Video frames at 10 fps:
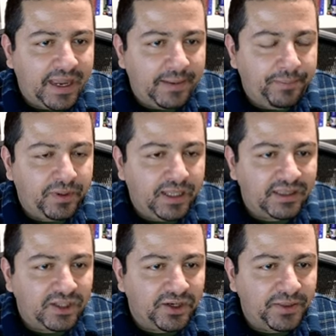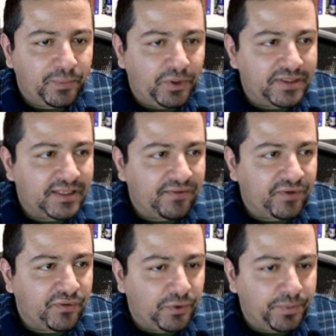Apple at
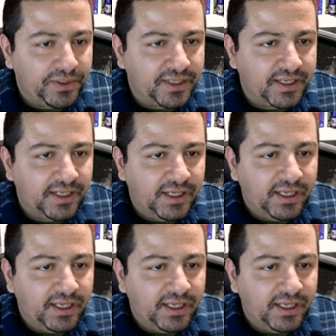30.74%,